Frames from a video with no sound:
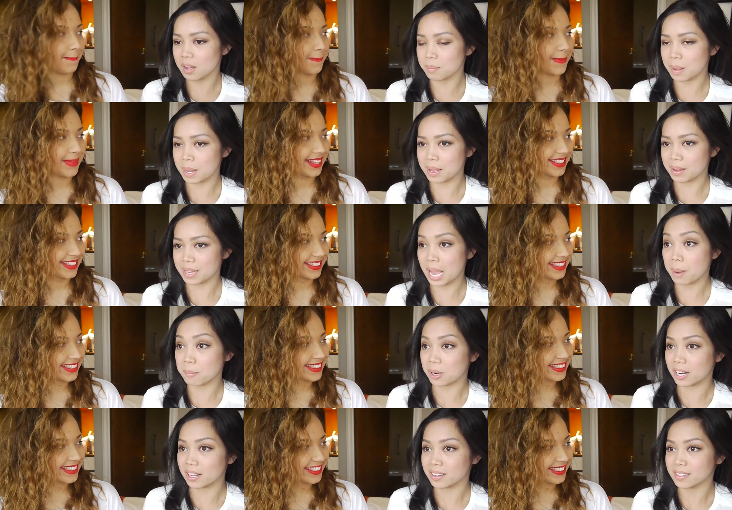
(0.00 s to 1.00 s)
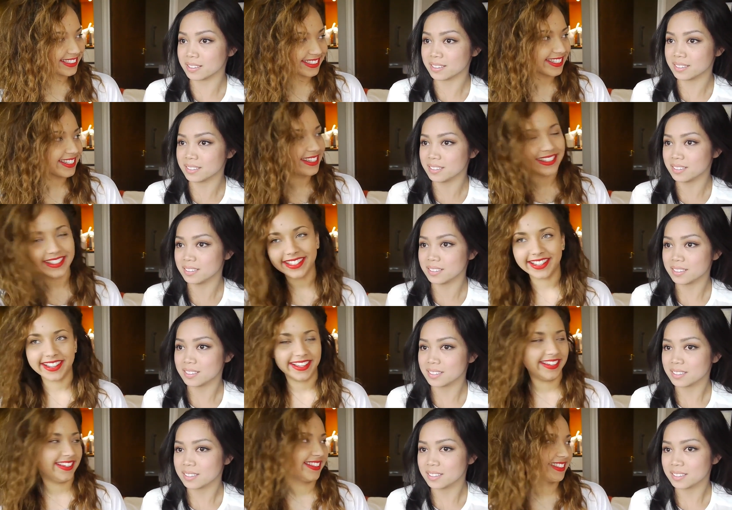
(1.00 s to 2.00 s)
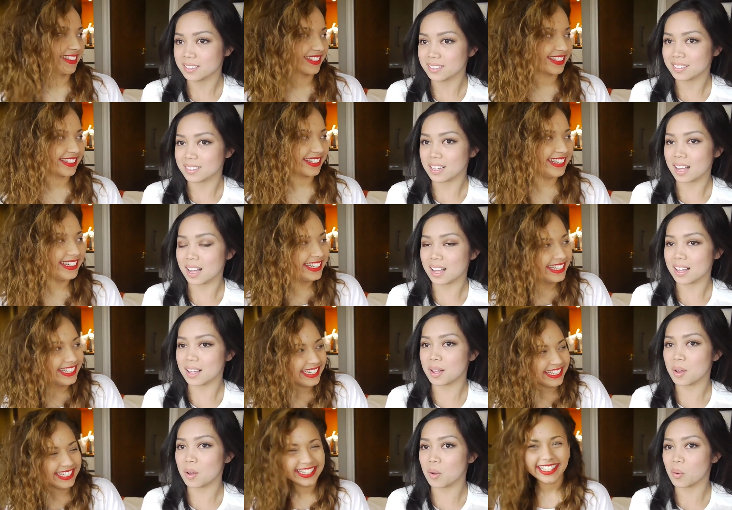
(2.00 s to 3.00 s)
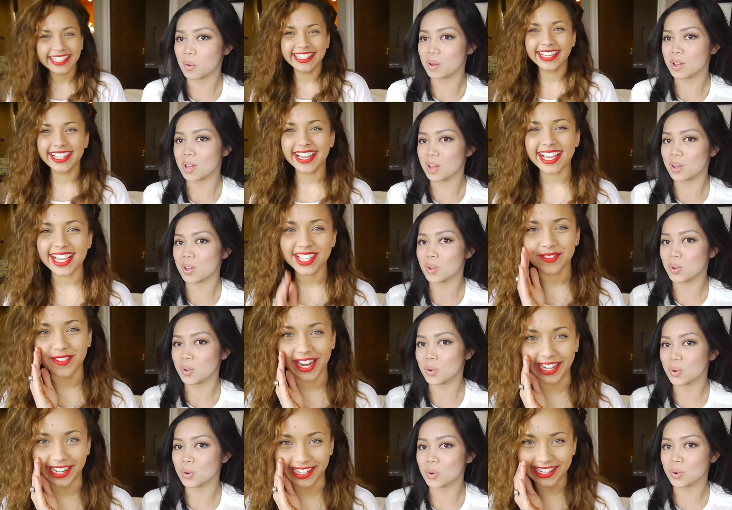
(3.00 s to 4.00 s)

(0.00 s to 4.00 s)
Speaker 1: My camera. No. Rihanna. It's raining.